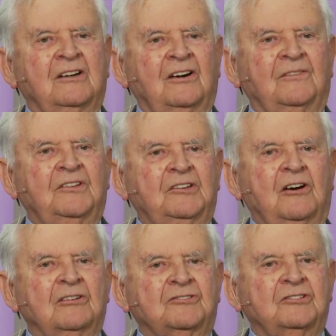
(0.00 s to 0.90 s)
of the
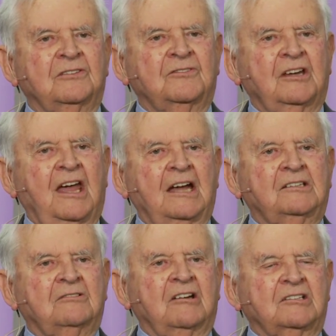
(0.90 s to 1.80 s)
doctrine of
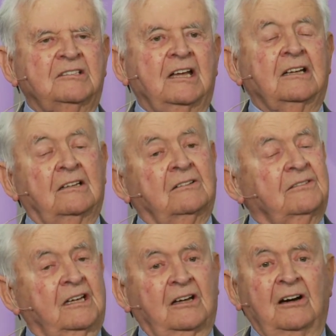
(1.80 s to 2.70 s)
creatio ex nihilo,
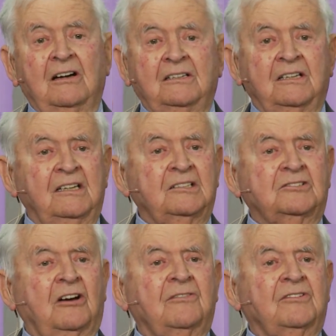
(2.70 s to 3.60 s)
that God in his
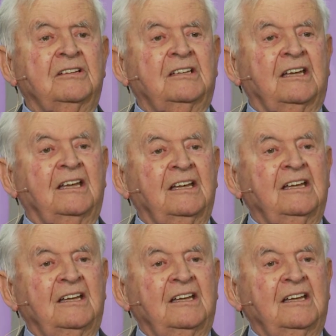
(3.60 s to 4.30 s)
sovereignty